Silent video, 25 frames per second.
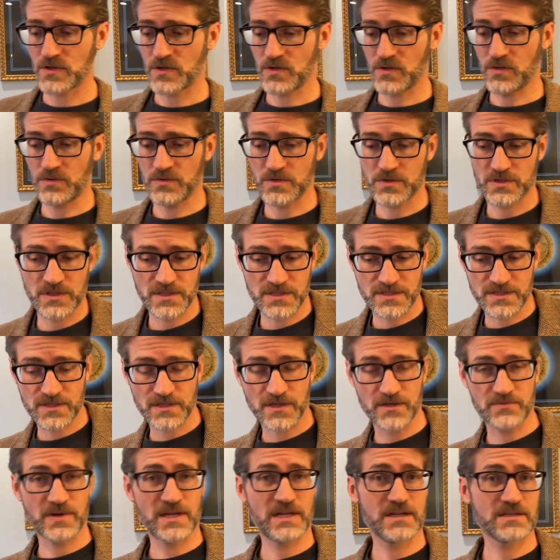she's still
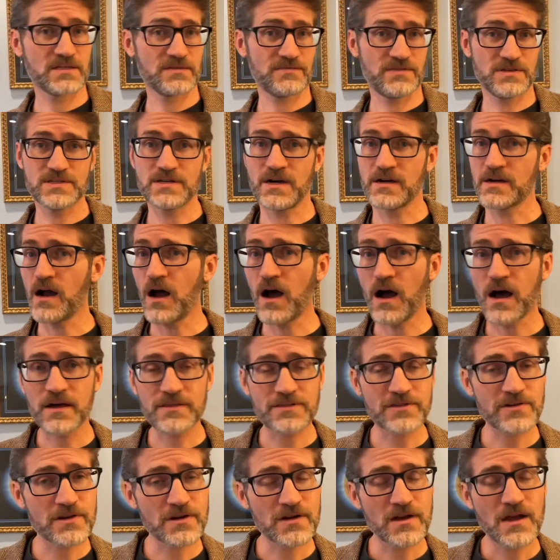a relatively young
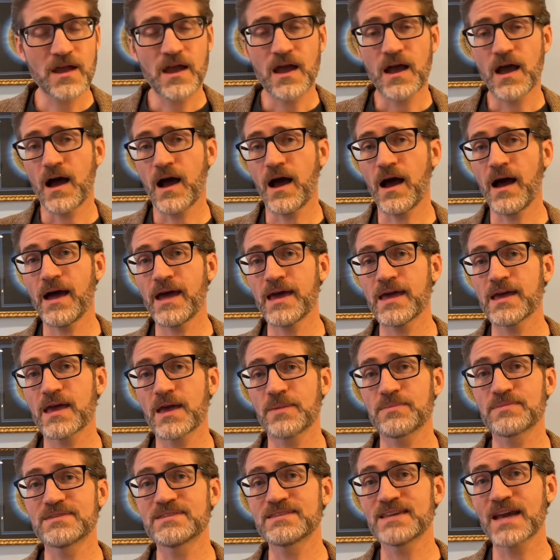author. I
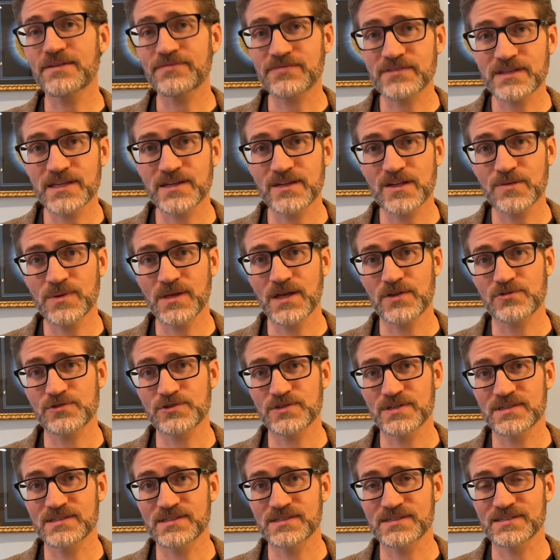am definitely going to be
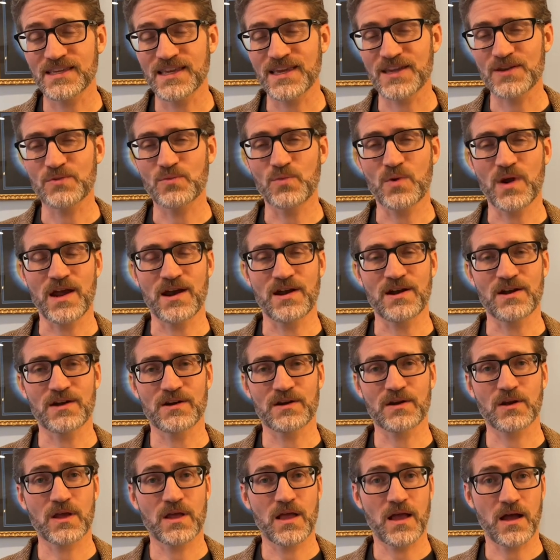interested to see
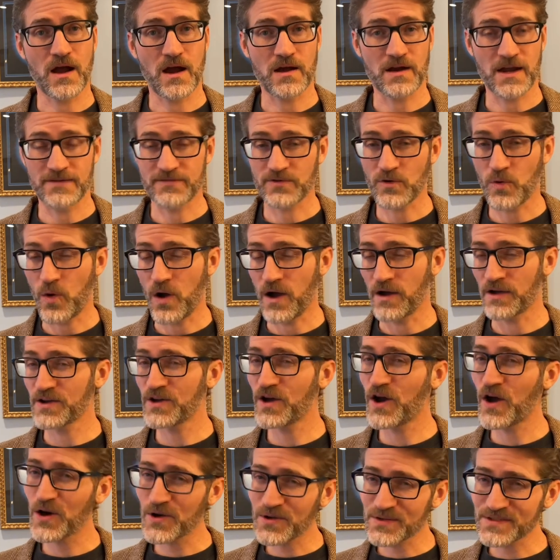where R.F. Kuang
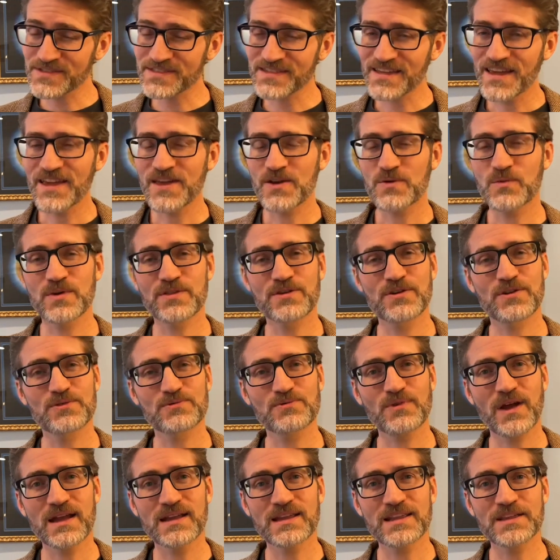goes with her
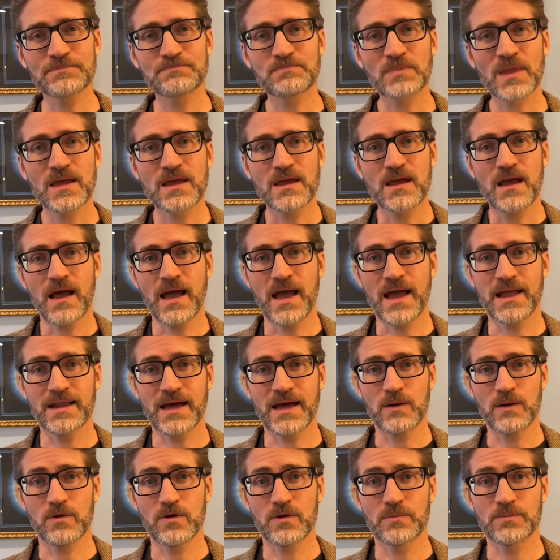writing, and
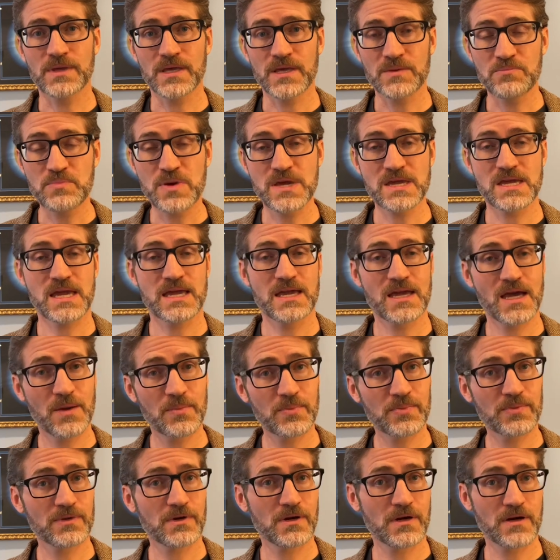I be picking
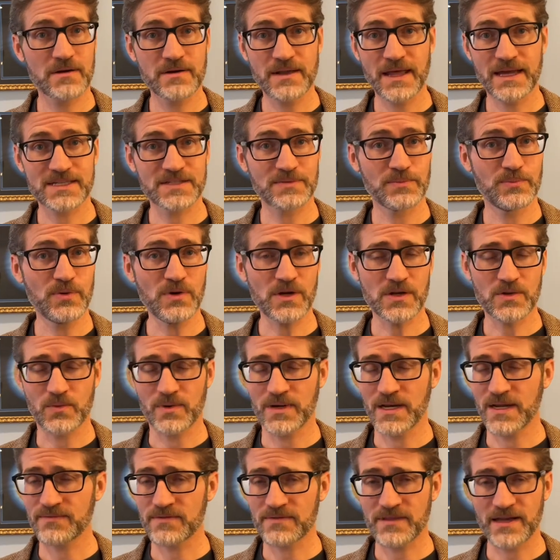up her next book
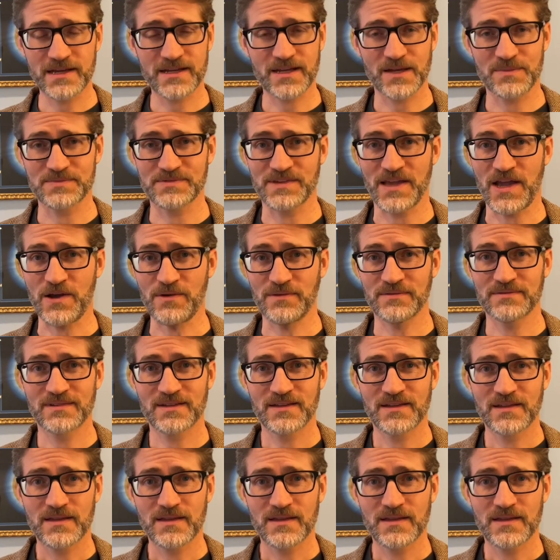whenever that comes out.